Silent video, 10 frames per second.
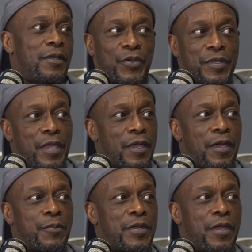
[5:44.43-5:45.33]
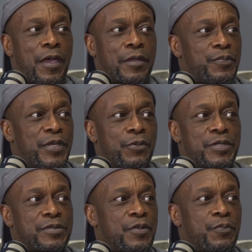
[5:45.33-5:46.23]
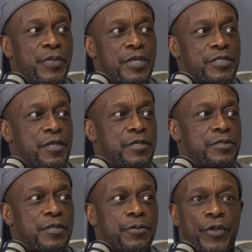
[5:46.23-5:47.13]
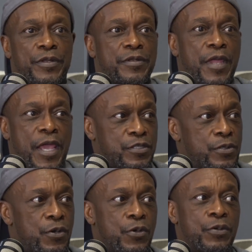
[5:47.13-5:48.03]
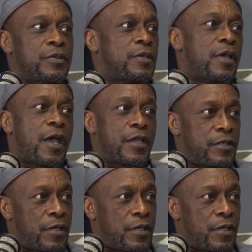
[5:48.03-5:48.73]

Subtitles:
But yeah, I mean, I competed with some of the best kids that went national. I could have